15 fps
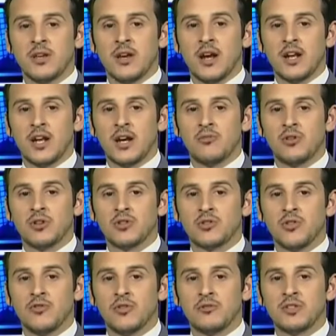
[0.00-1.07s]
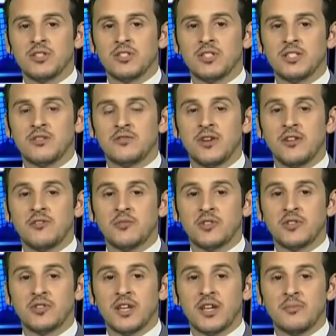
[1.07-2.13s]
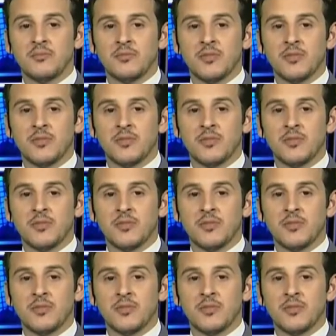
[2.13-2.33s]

an average of over sixty-five per day.